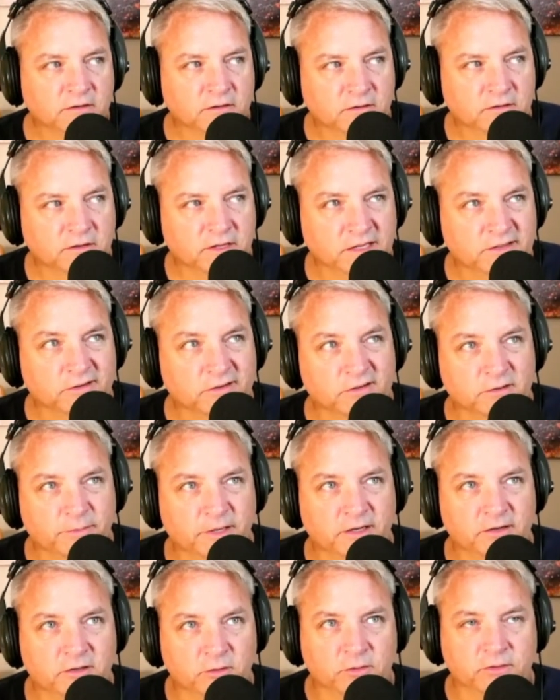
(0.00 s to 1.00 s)
he talked
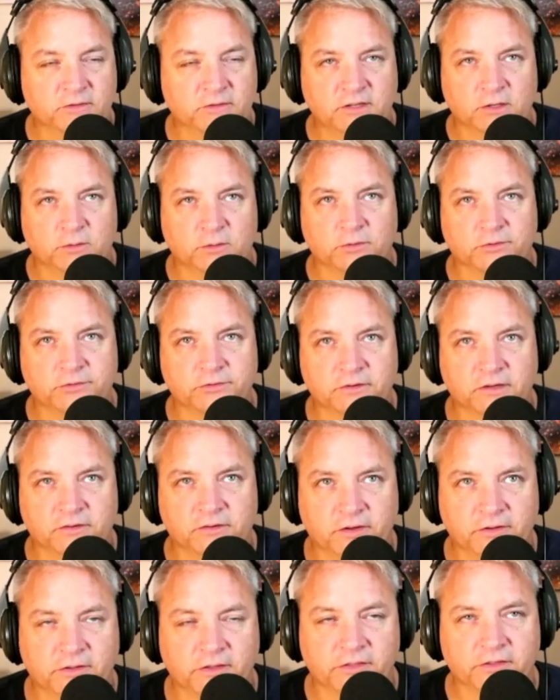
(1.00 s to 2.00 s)
about doing sequels
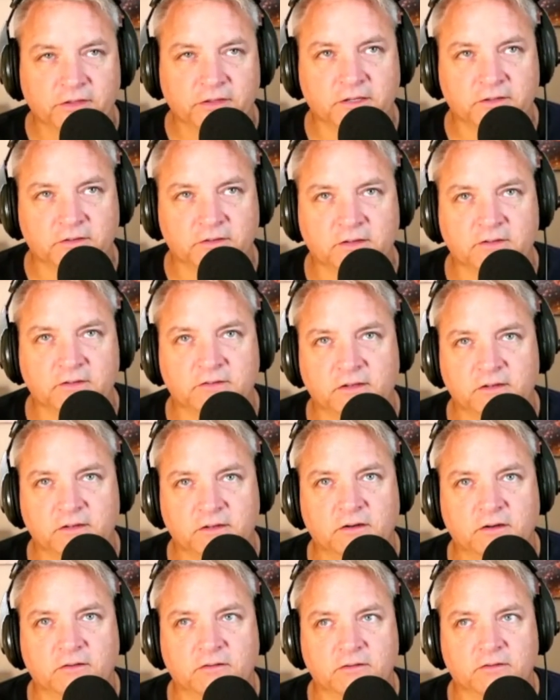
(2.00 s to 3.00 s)
of other things. And he said,
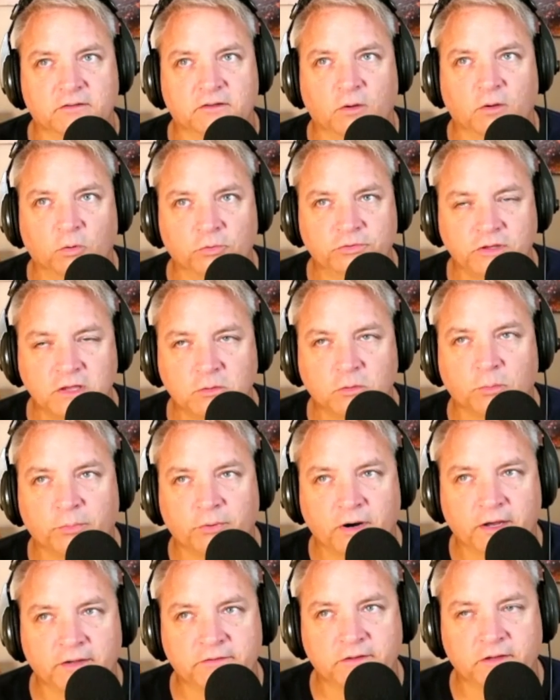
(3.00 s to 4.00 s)
you know, the whole sequel
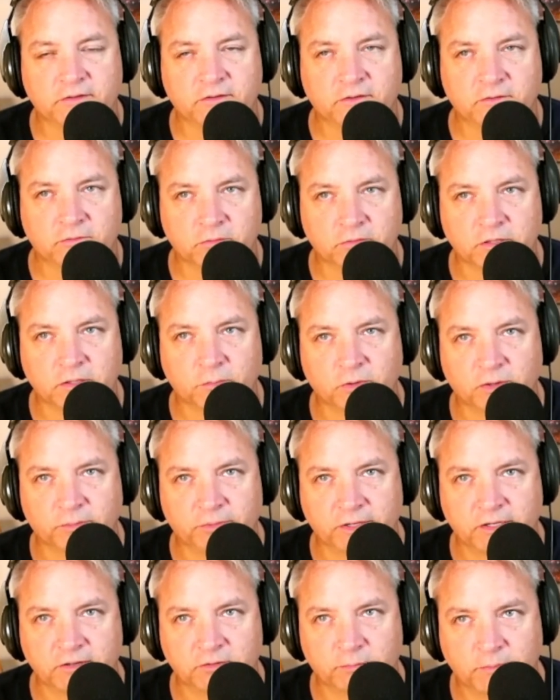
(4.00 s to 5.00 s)
process is really where the
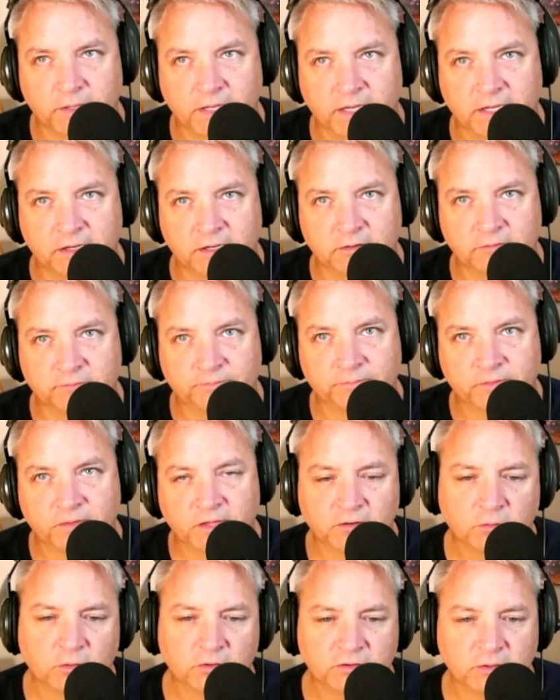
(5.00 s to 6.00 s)
money's made. And
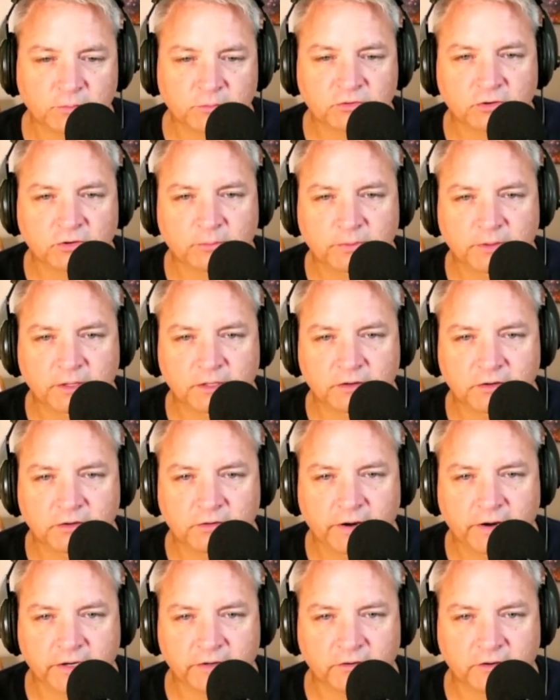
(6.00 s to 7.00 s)
of course, I'm sure being a
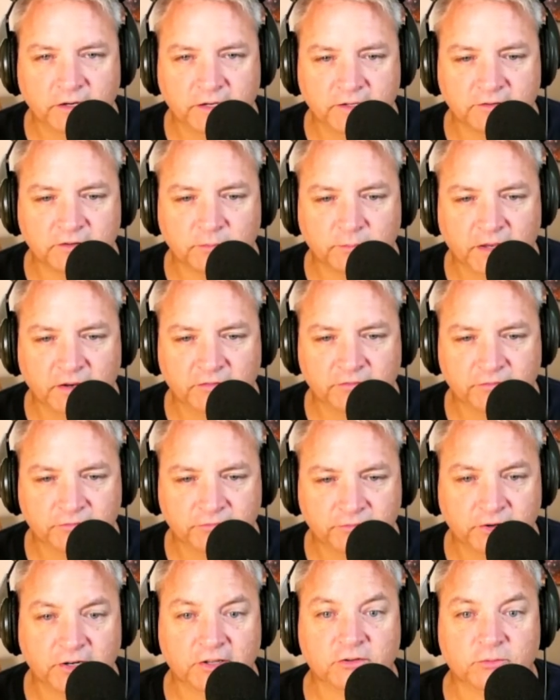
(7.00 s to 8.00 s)
director, he gets to make
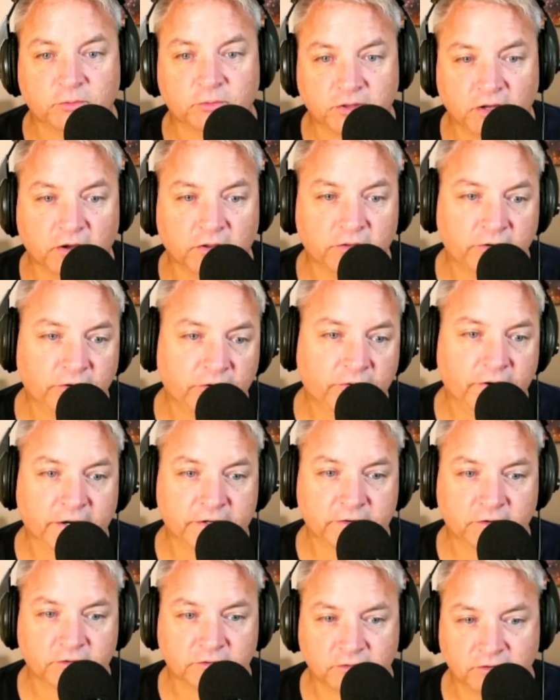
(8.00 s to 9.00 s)
friends with other
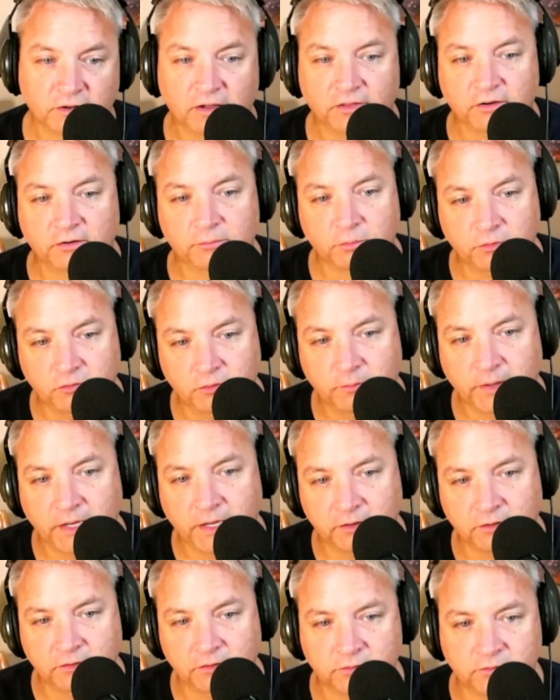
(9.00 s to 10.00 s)
directors and other movie
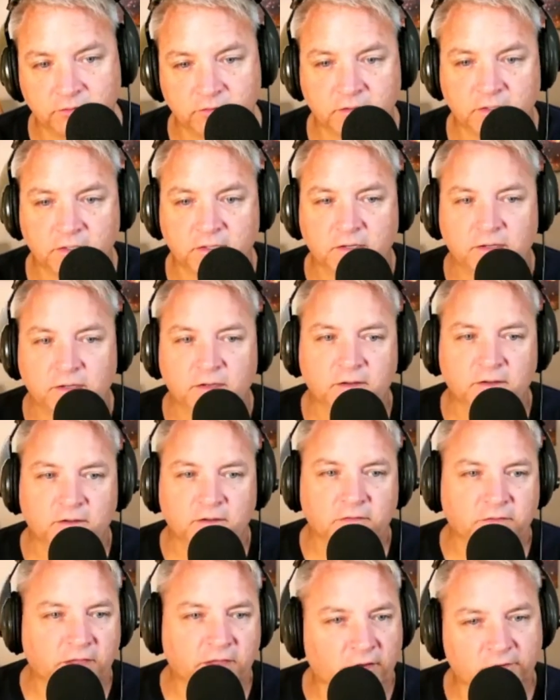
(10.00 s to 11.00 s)
makers. And
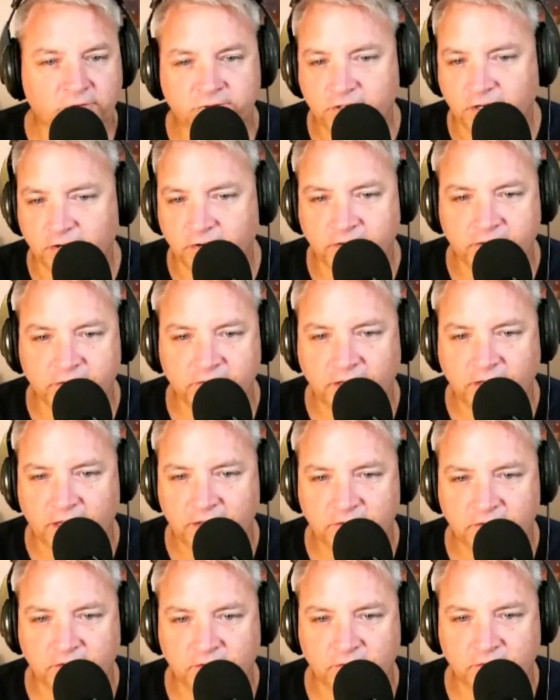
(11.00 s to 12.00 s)
they all share
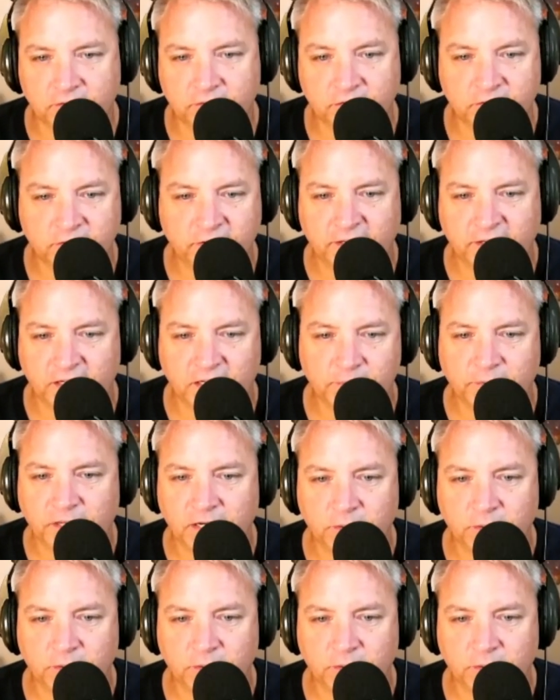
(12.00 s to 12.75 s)
inside secrets, just like anybody